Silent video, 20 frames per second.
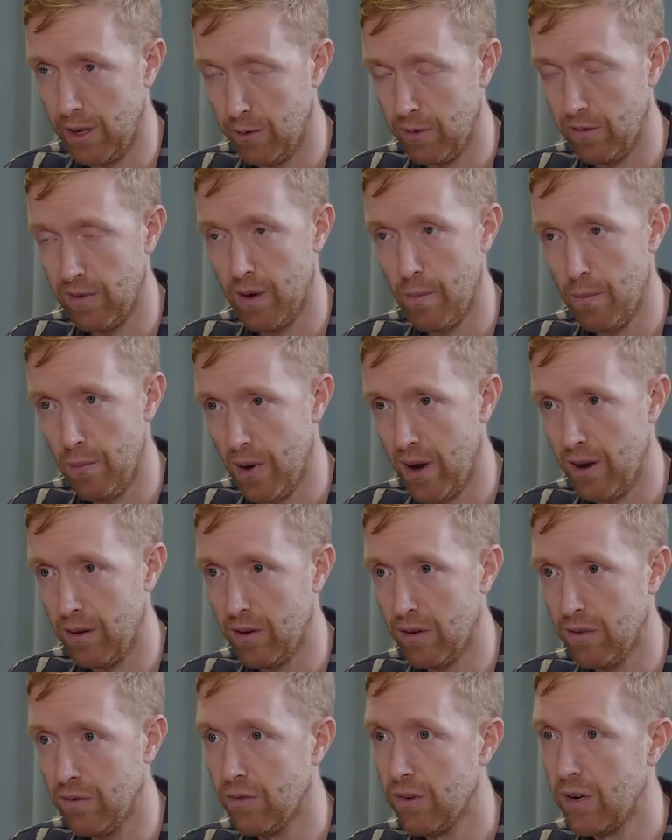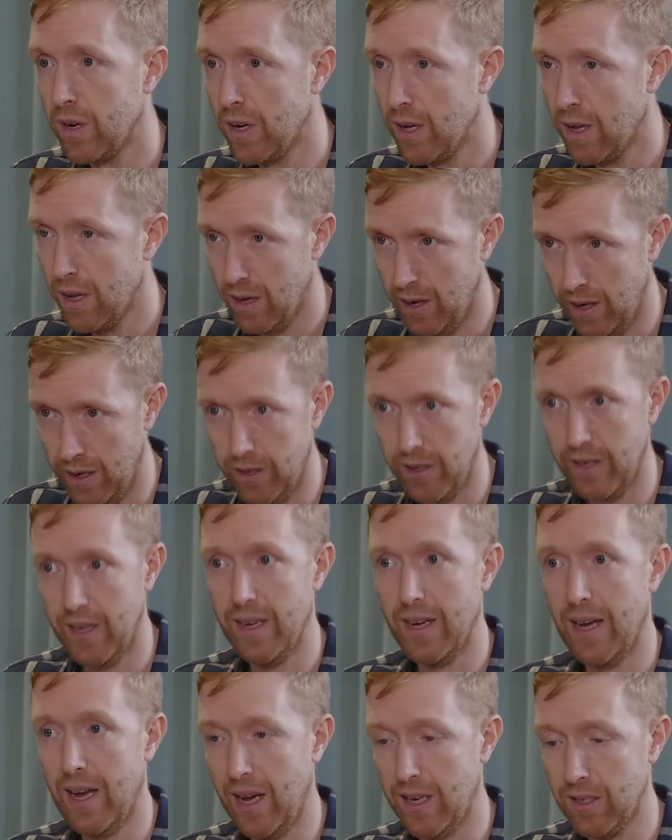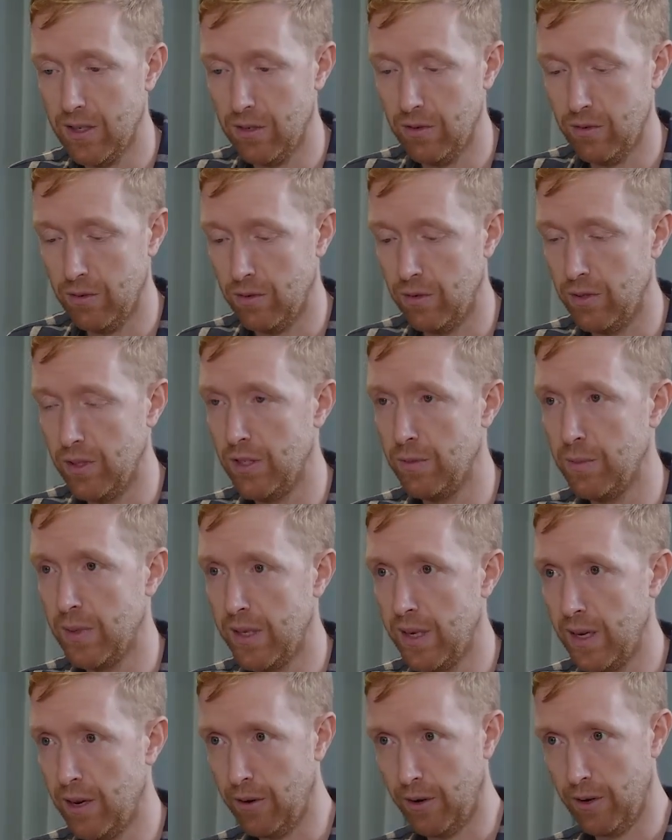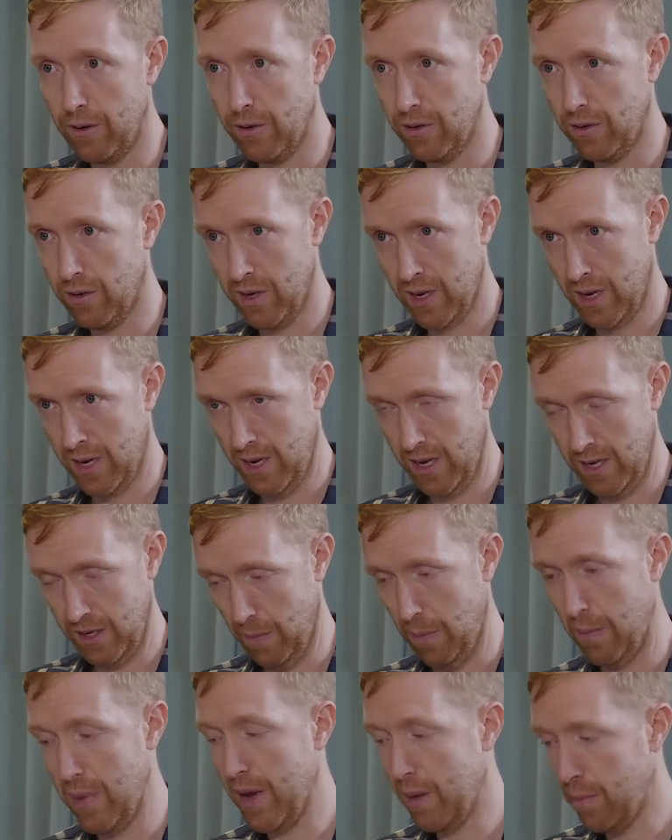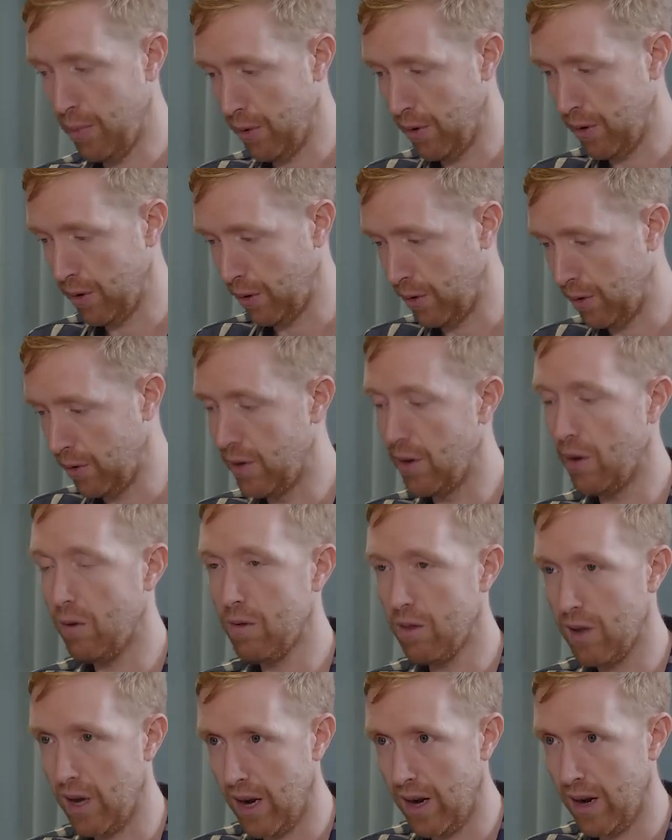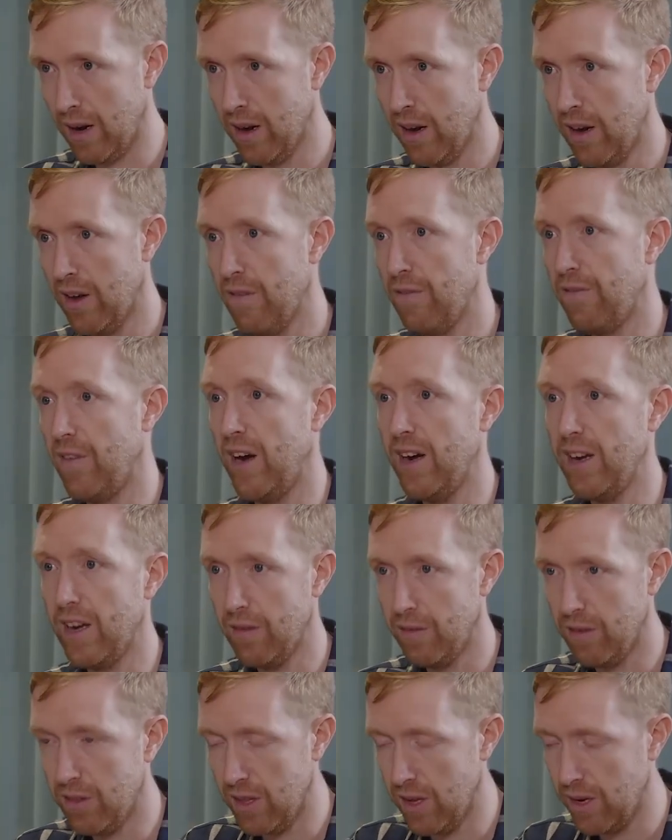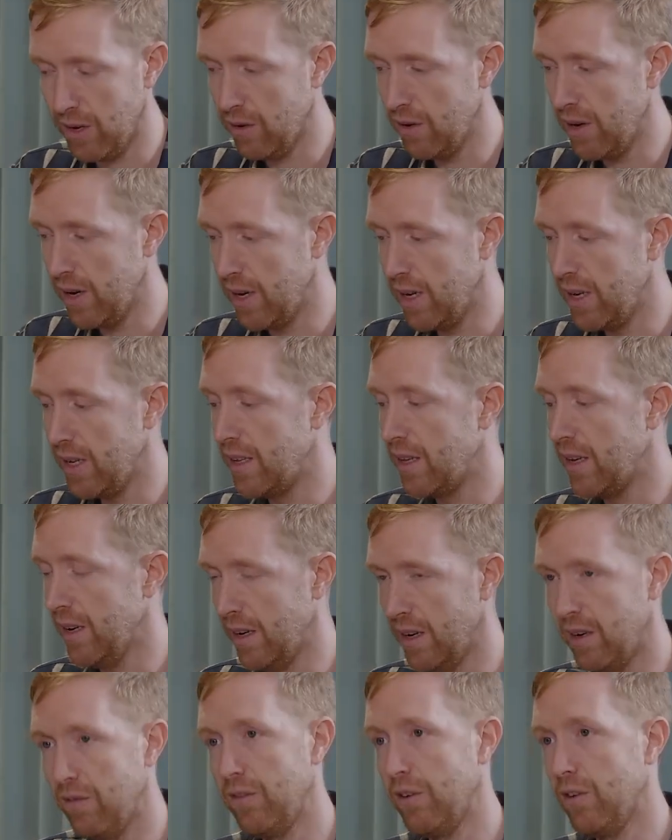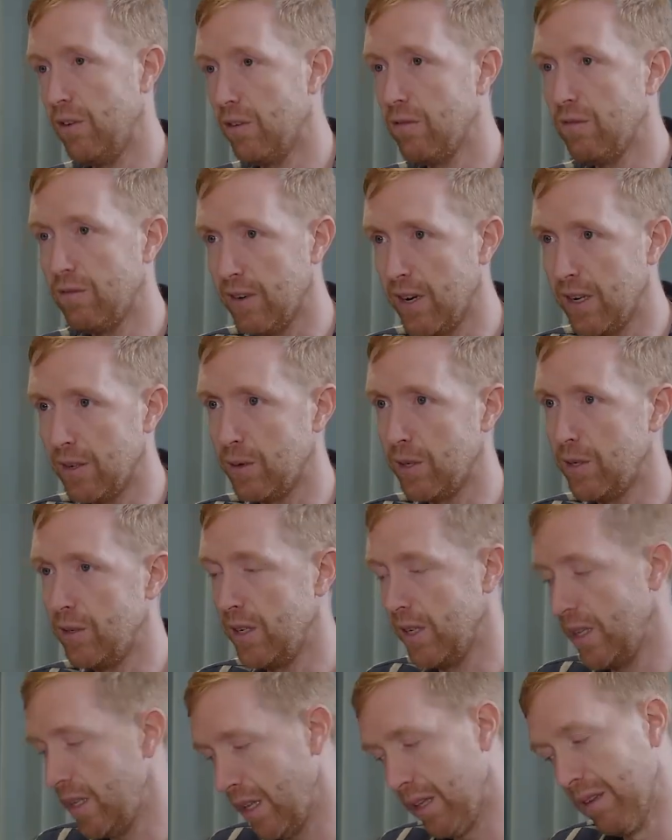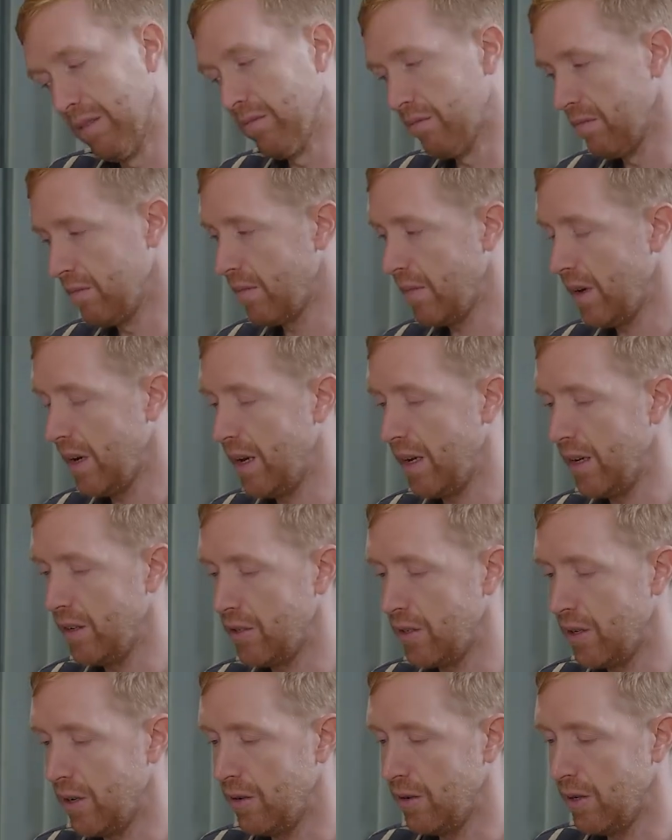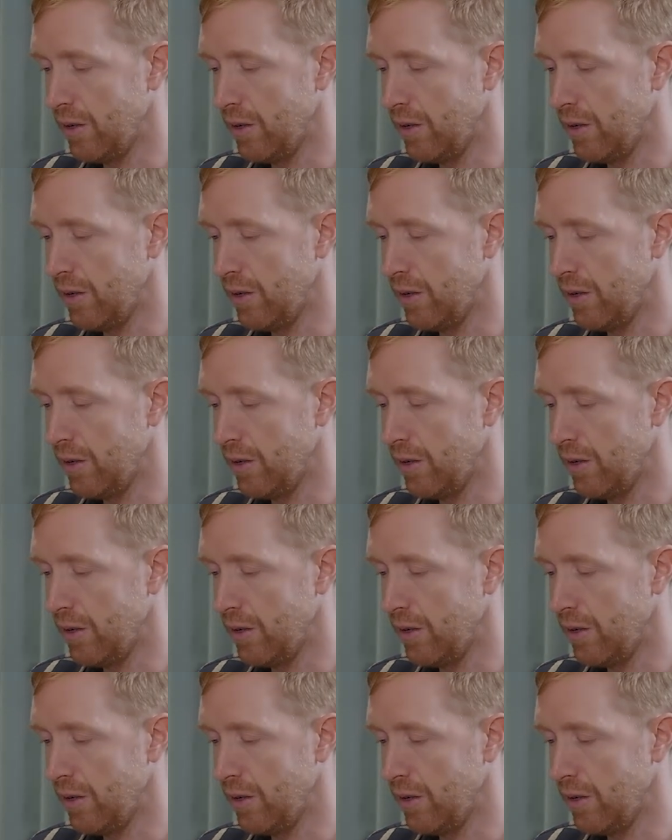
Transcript: were very proud of. Like you get access to all these materials. Yeah. It's a big portal. Go there, find everything you need. And if you don't find what you need, let us know